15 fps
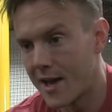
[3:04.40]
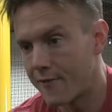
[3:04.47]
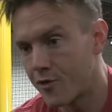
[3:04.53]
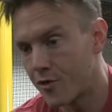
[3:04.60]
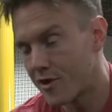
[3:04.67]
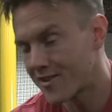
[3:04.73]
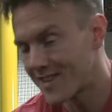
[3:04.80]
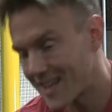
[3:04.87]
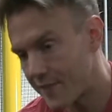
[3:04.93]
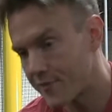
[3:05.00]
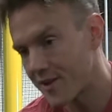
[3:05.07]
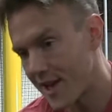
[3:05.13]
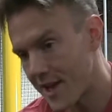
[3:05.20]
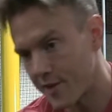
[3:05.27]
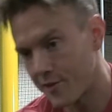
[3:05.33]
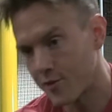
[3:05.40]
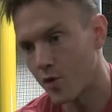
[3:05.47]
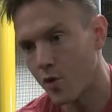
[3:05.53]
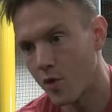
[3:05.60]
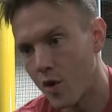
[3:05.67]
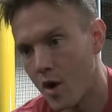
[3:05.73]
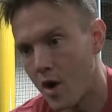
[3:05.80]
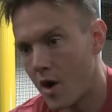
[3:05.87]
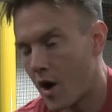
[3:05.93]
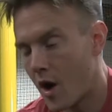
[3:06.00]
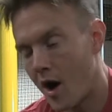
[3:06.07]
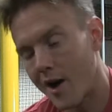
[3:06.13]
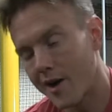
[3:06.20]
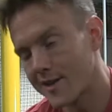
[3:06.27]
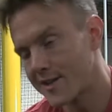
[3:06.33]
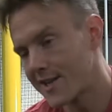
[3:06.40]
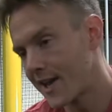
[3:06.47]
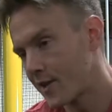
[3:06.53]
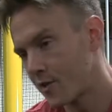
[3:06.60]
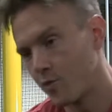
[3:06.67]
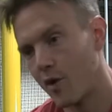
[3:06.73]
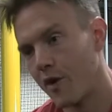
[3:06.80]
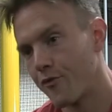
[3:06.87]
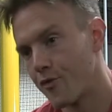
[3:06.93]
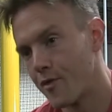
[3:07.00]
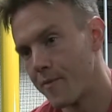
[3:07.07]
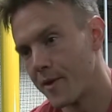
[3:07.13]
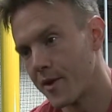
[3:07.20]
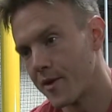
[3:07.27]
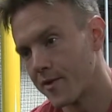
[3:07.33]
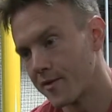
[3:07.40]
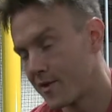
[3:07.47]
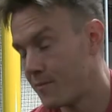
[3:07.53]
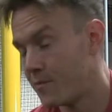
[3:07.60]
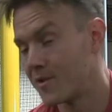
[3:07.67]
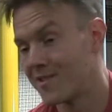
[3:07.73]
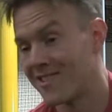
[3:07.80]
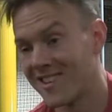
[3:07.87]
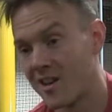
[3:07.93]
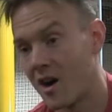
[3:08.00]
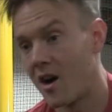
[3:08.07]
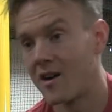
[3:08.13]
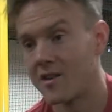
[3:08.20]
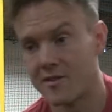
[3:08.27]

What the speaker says: if Chris gives it his all, I've got to take his word for it, because he puts his heart and